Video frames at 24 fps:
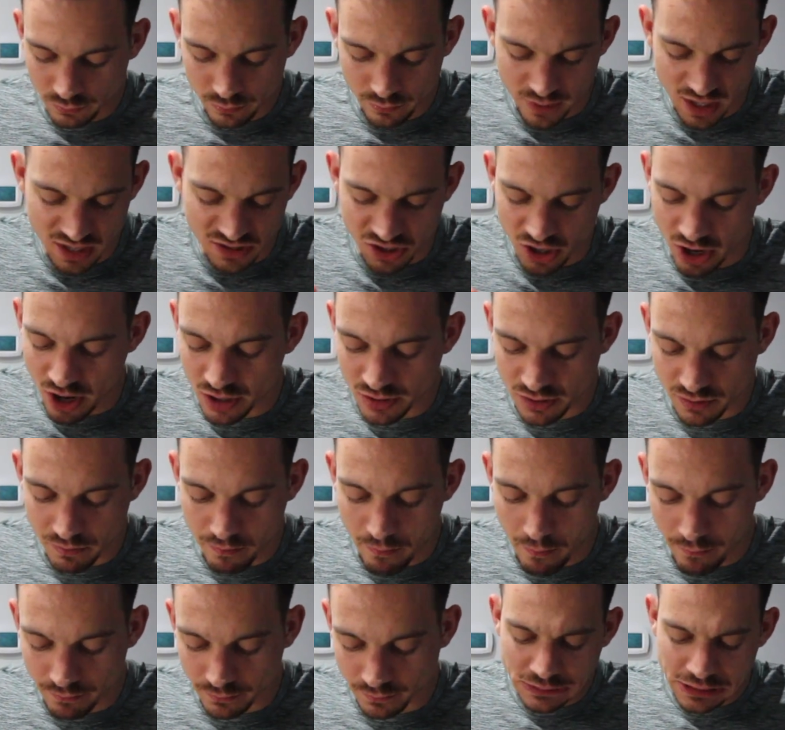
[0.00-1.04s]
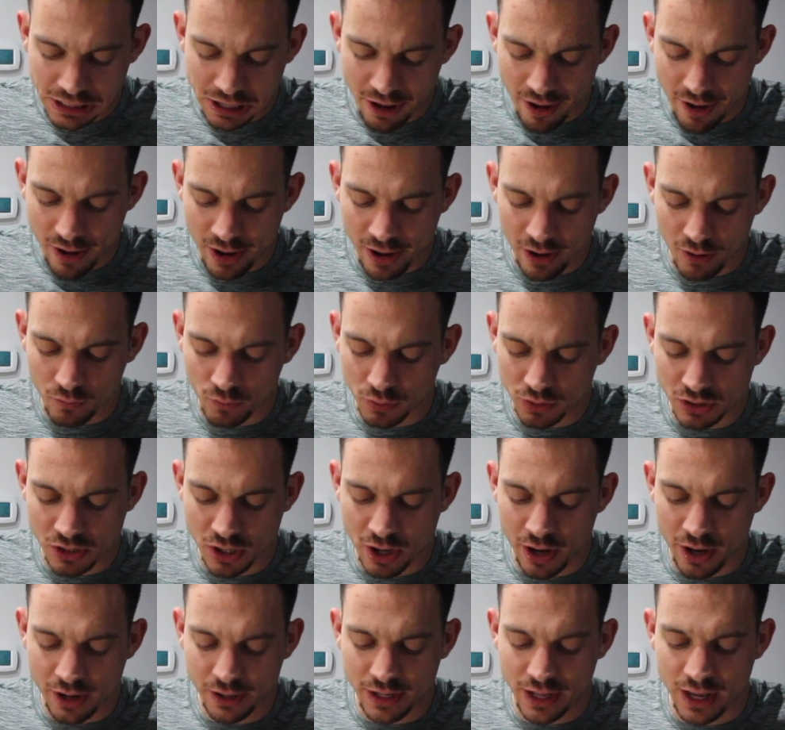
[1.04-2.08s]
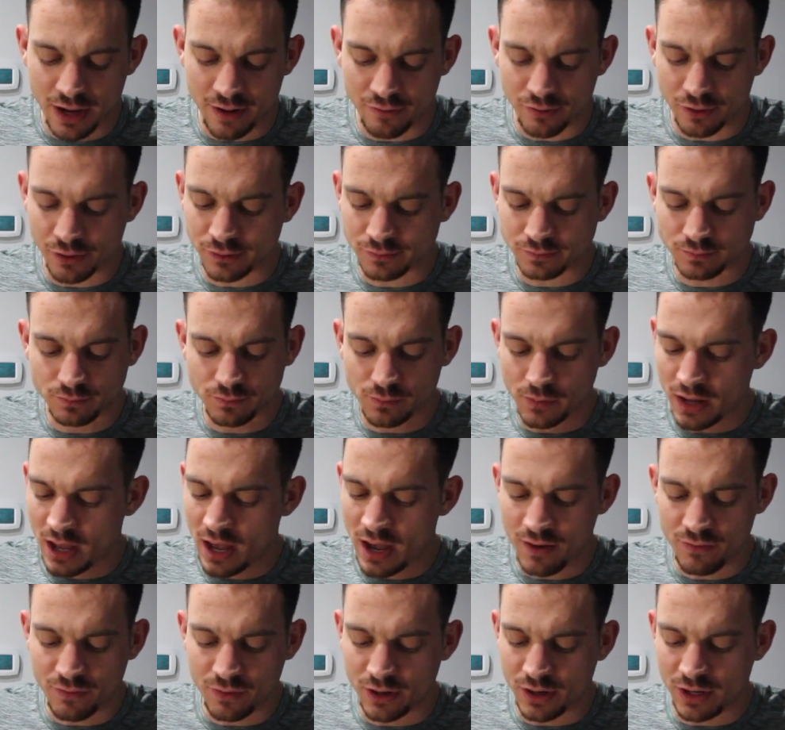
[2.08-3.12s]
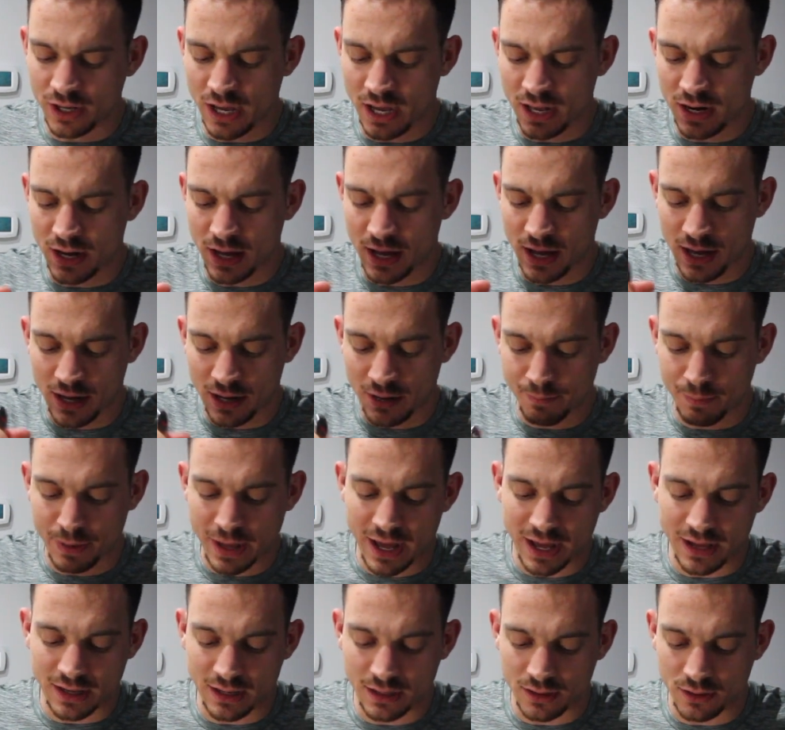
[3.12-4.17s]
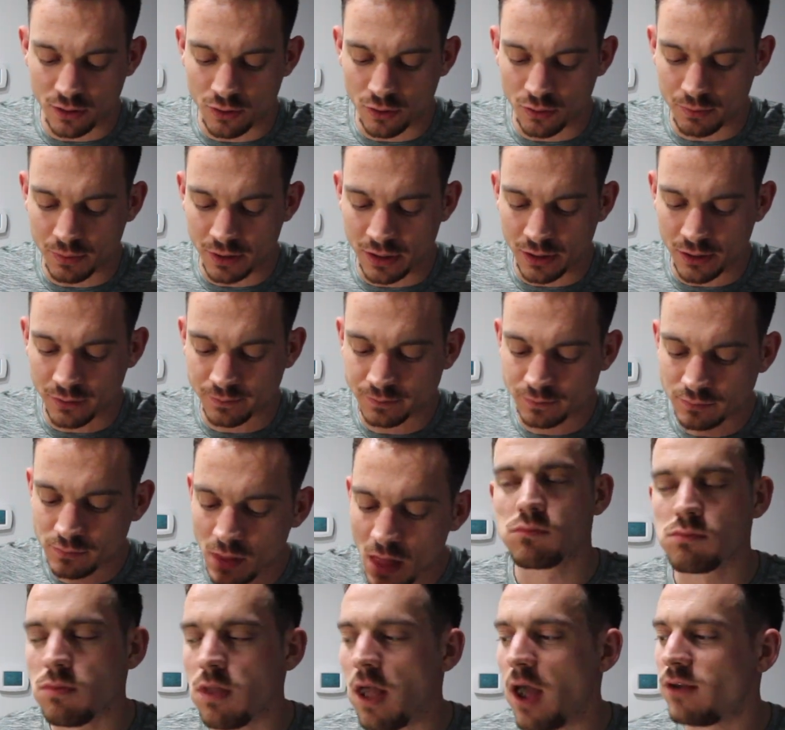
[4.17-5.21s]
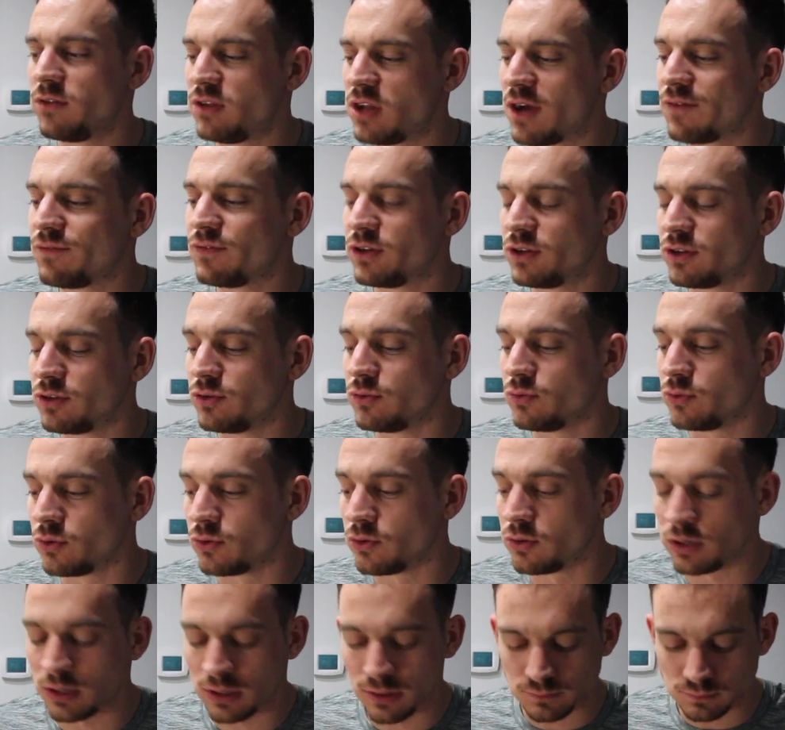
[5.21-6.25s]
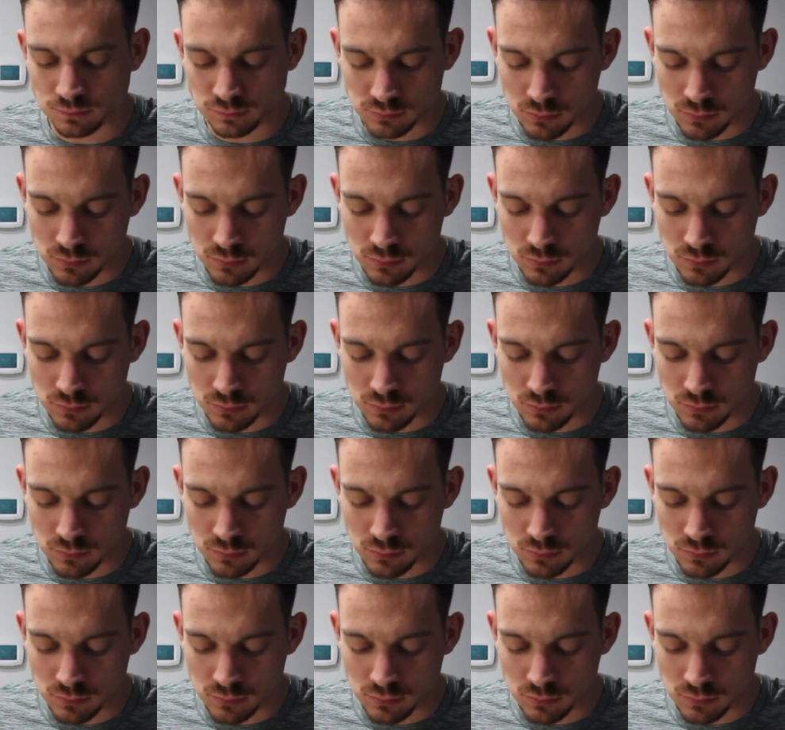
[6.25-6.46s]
That's awesome. Would not ever again add a packet of oatmeal. That definitely ruined it.